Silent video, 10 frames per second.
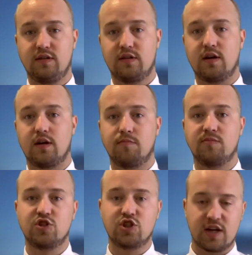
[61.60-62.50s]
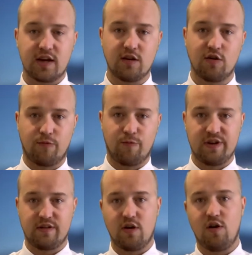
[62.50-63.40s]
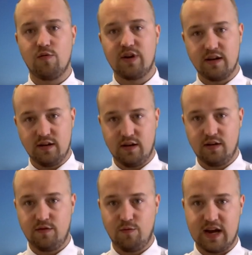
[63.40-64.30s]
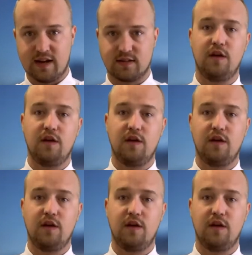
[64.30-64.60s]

the time, check your weather already in advance.